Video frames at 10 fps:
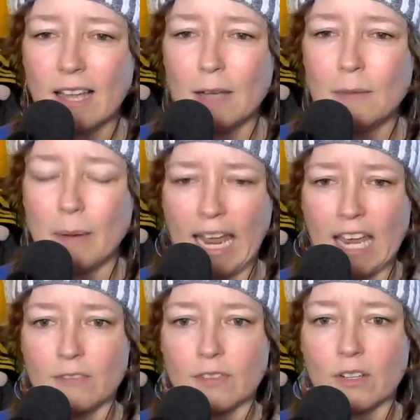and
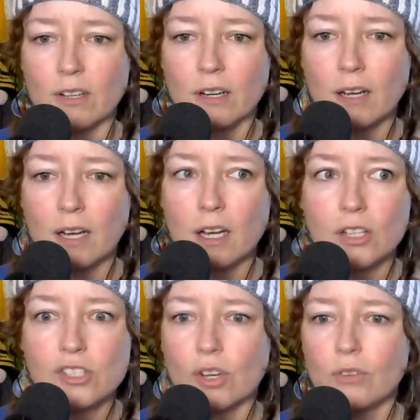behavior
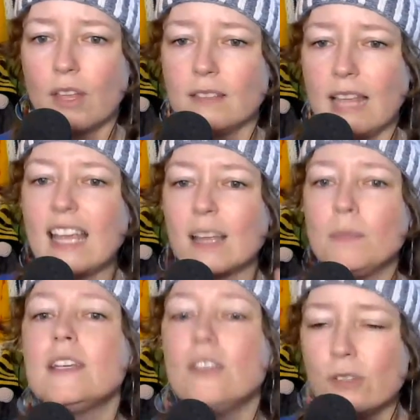so that they can
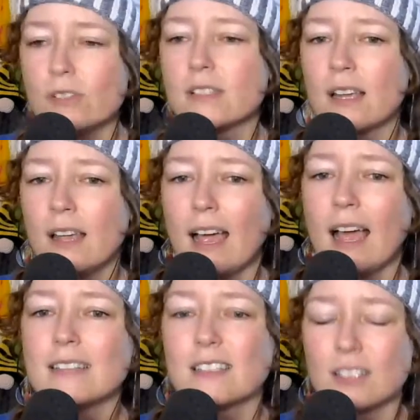be used
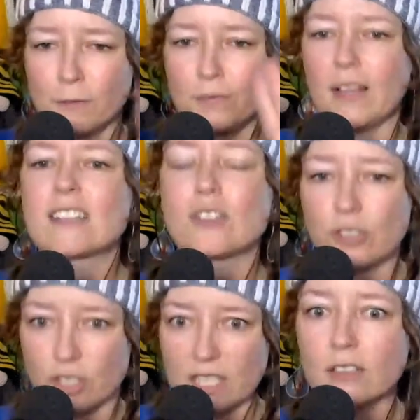as a deflector
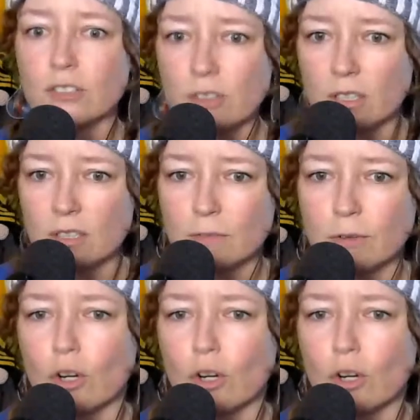shield for